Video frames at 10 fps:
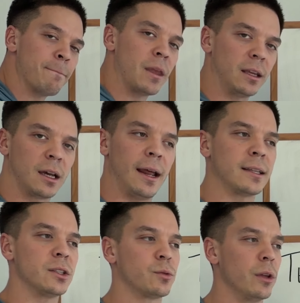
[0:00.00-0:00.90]
And
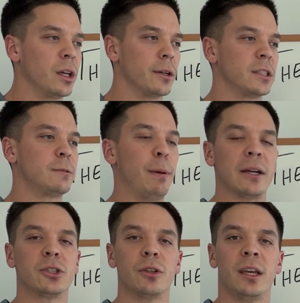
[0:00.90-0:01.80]
Connect is really good,
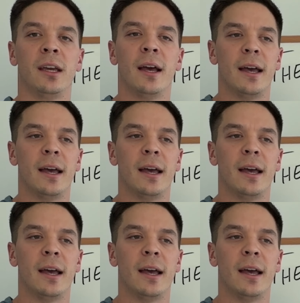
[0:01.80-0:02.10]
especially